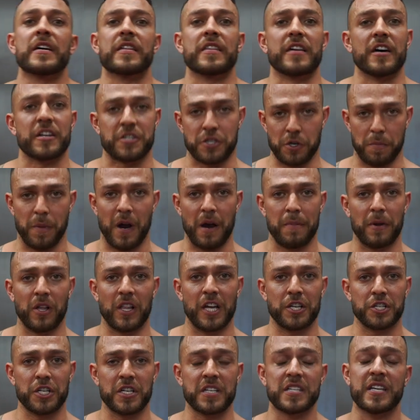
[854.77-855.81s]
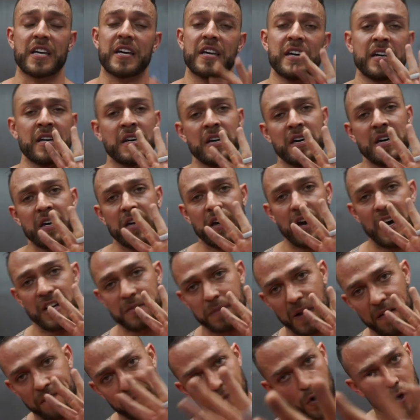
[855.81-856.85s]
That's your barbell lunges. That's
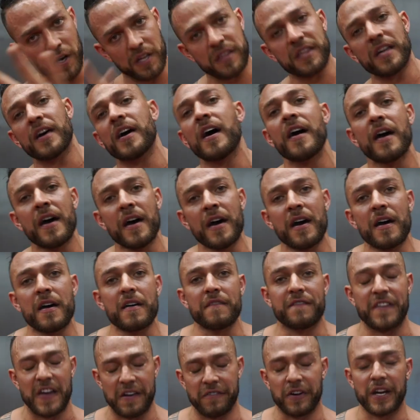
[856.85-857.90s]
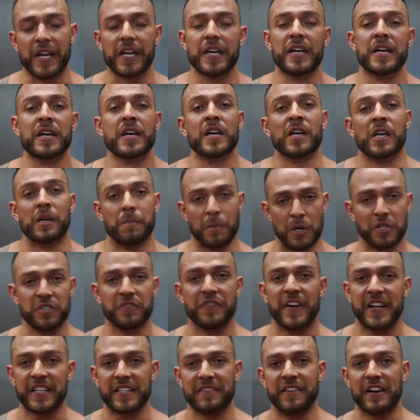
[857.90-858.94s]
my fourth favorite and most
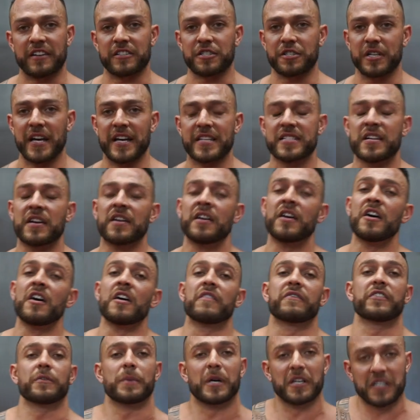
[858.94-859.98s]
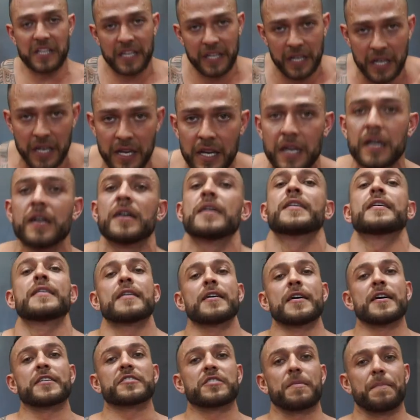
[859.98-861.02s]
effective exercise for building
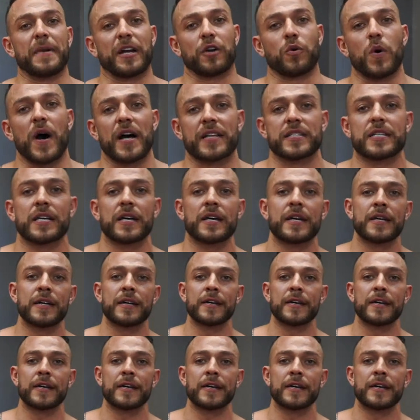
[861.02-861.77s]
some big quads.